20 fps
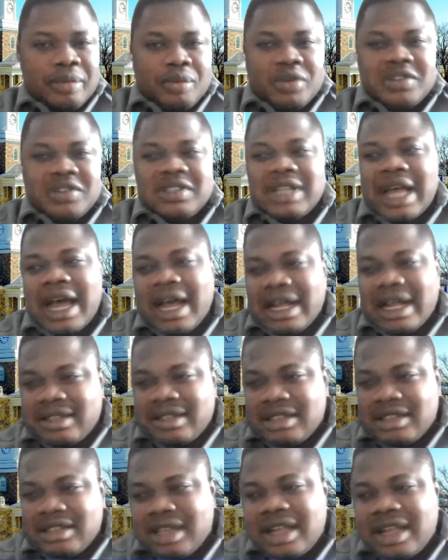other person
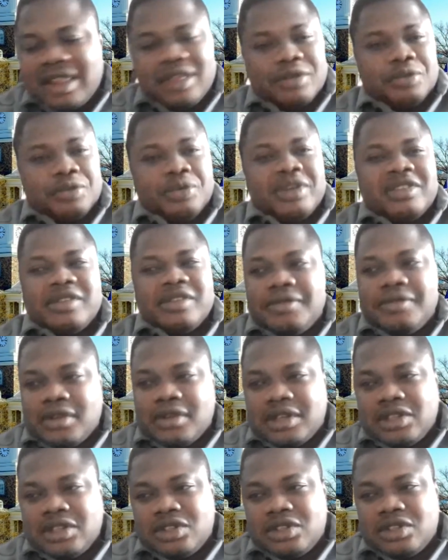asked the reason
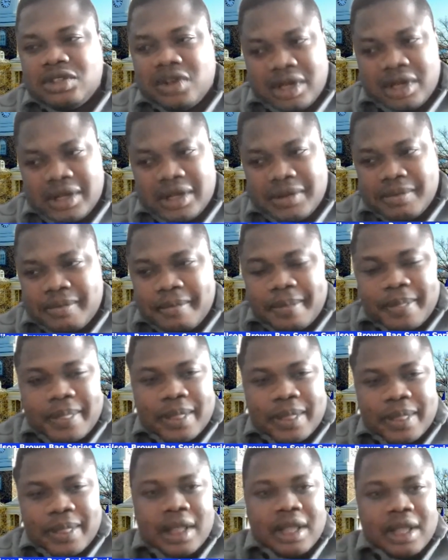for this study.
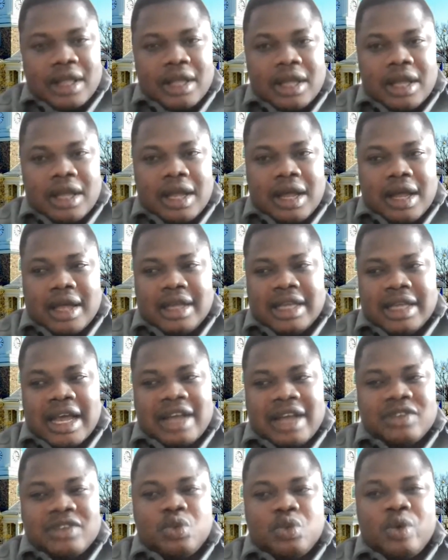
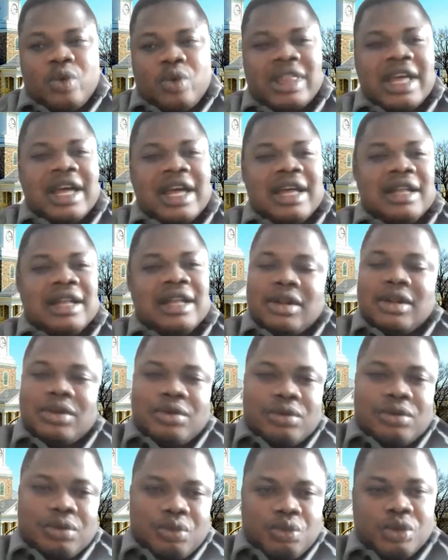He asked whether
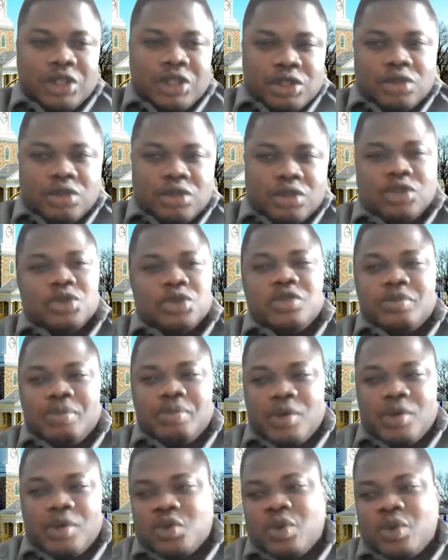we should
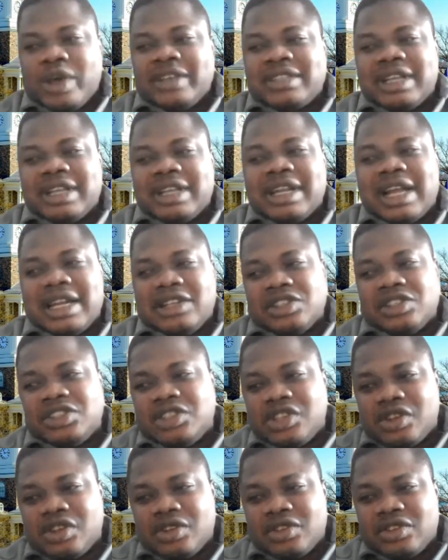use both Western and
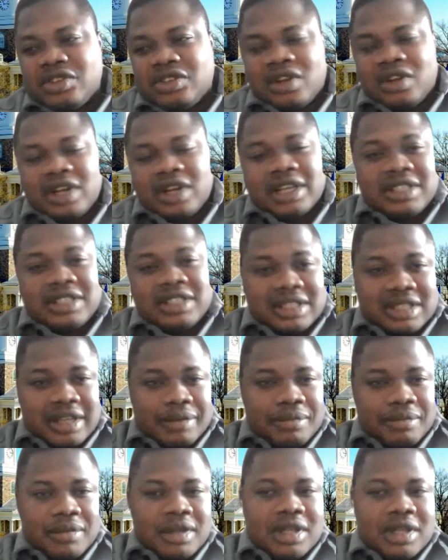indigenous knowledge
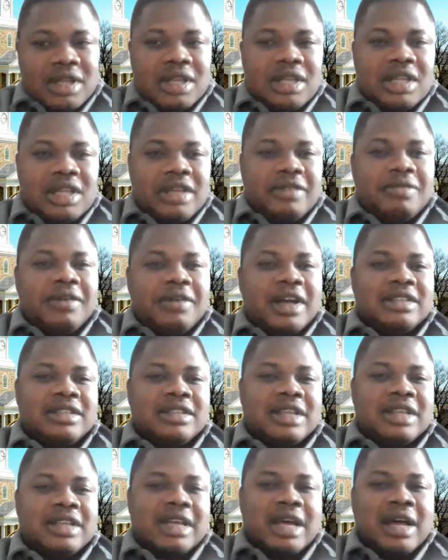system. In
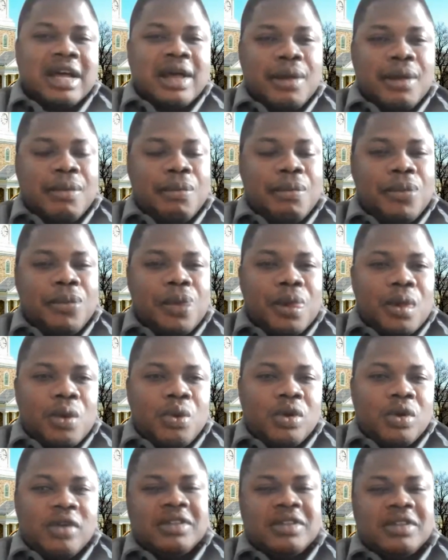fact,
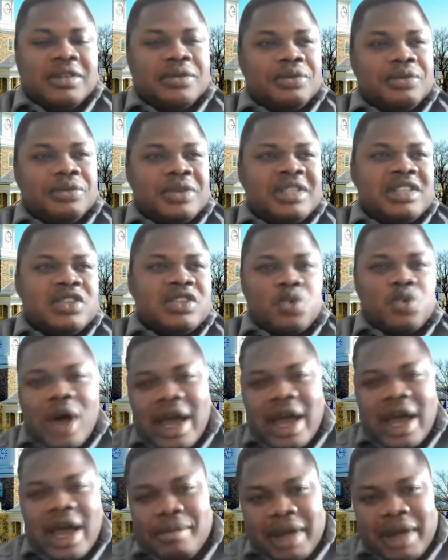one of the reasons
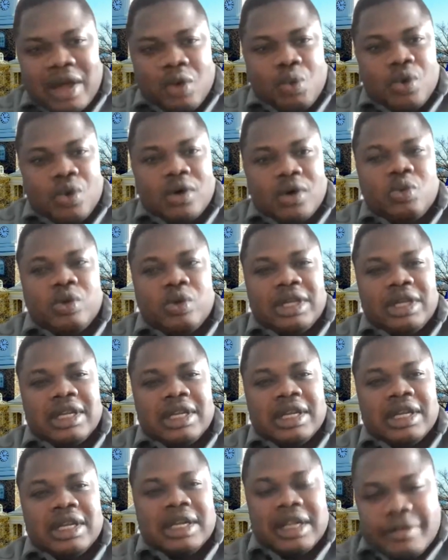why my work
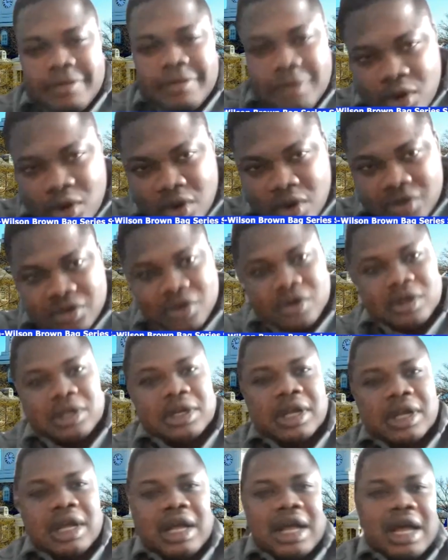will focus
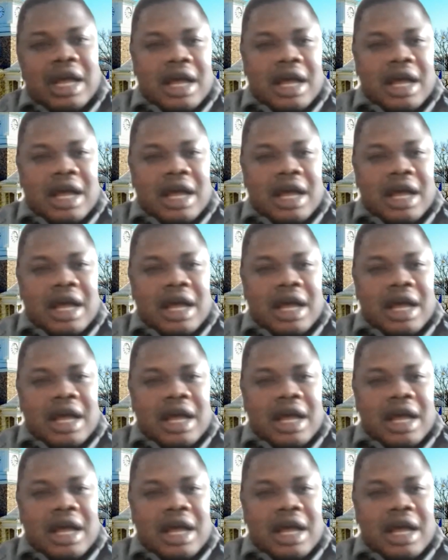on